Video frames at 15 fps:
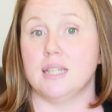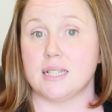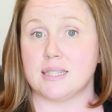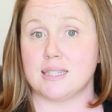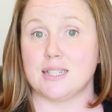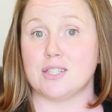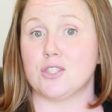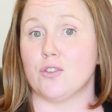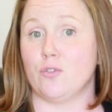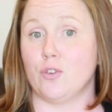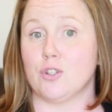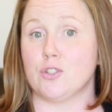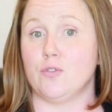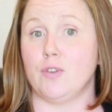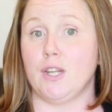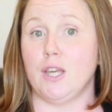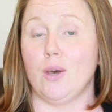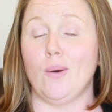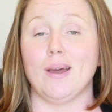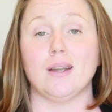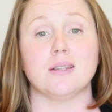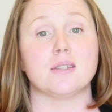This is the first
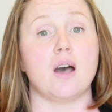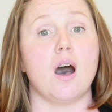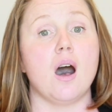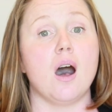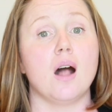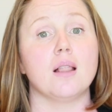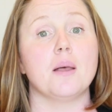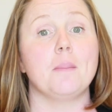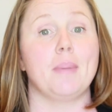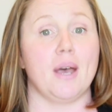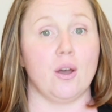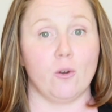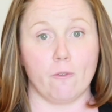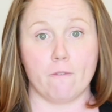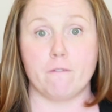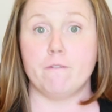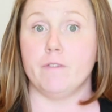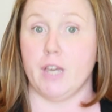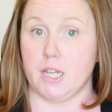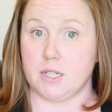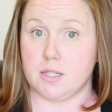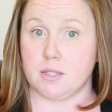video and it's all about
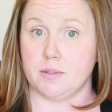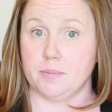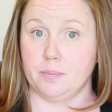fit.